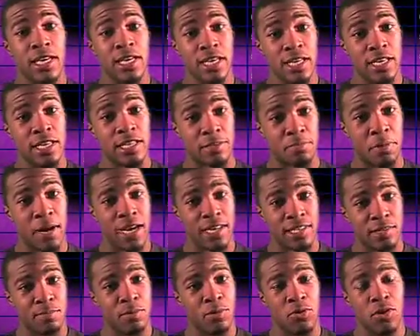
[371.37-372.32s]
It is
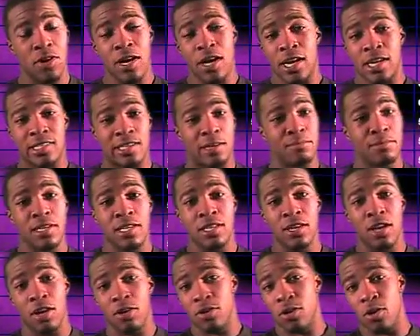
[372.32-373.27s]
possible. Because I'm letting
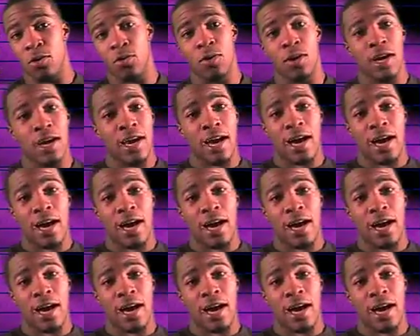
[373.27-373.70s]
y'all know,